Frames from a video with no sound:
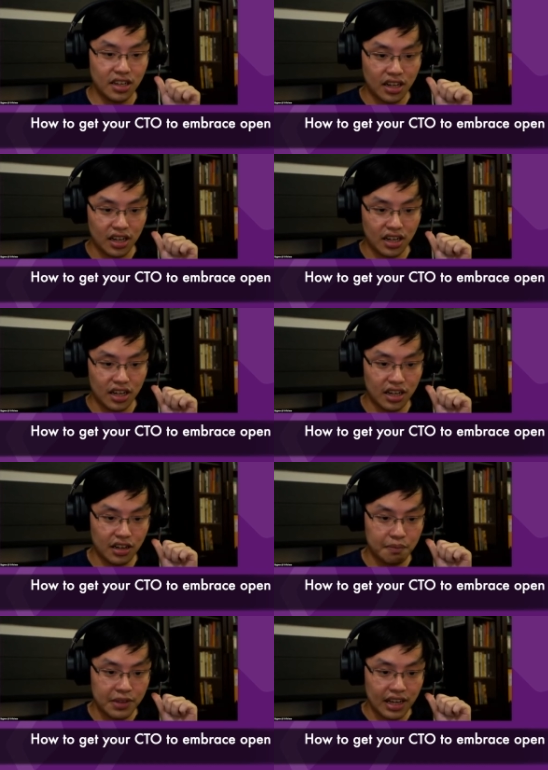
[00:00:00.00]

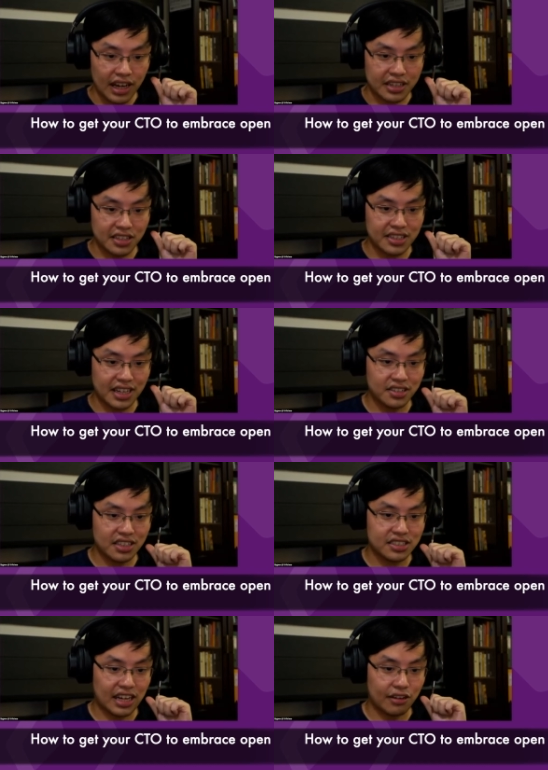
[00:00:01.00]
I think the other thing
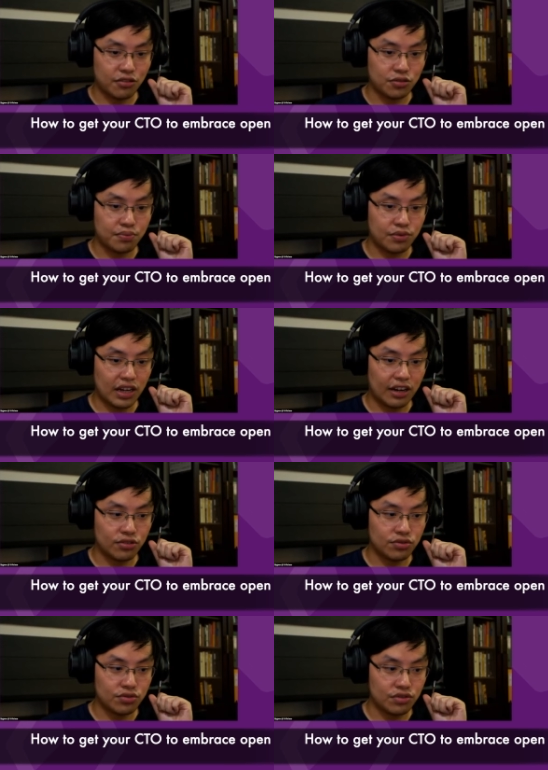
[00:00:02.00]
is I will